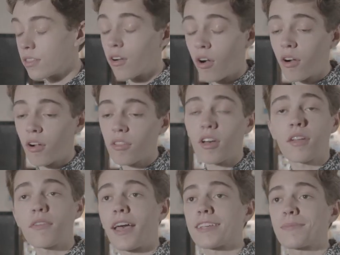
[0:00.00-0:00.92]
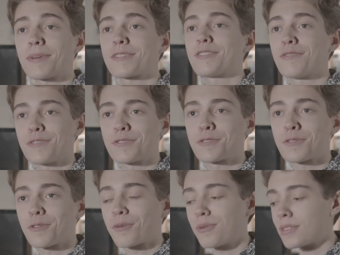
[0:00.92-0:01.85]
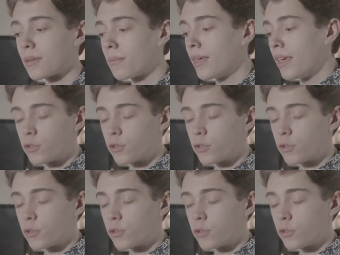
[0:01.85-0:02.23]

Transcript: there are a lot of aspects to ventriloquism.